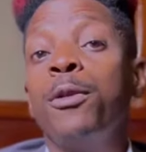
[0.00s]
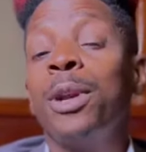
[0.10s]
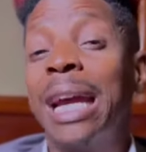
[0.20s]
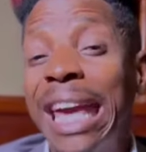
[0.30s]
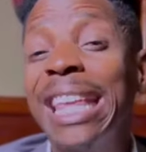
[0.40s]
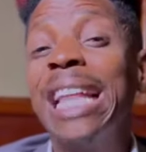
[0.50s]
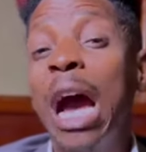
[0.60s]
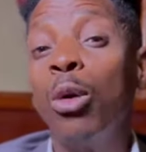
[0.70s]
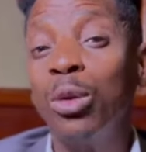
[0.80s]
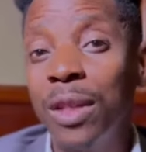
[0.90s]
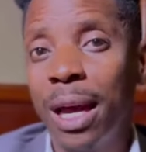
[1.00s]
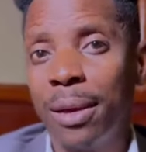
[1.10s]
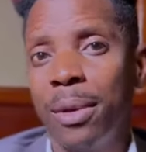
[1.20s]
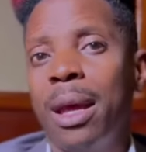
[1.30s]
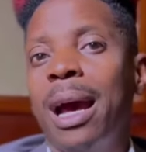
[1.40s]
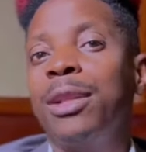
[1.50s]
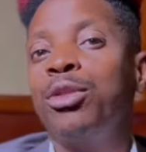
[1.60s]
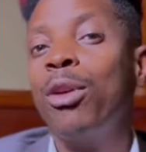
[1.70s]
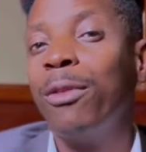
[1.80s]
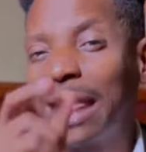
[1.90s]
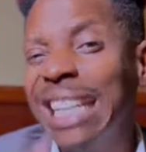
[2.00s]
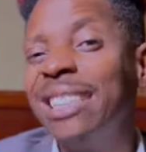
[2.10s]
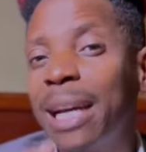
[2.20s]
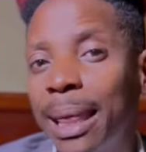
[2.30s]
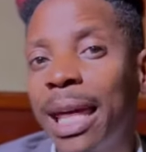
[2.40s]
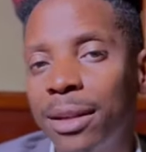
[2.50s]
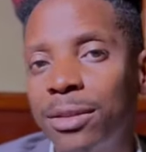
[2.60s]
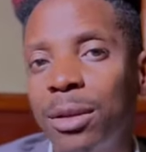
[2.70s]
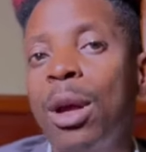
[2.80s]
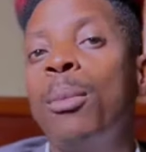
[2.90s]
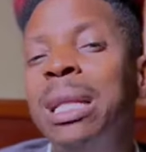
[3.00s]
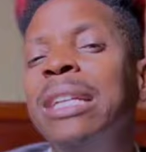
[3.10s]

If you're a Kenyan out there and you have rent arrears,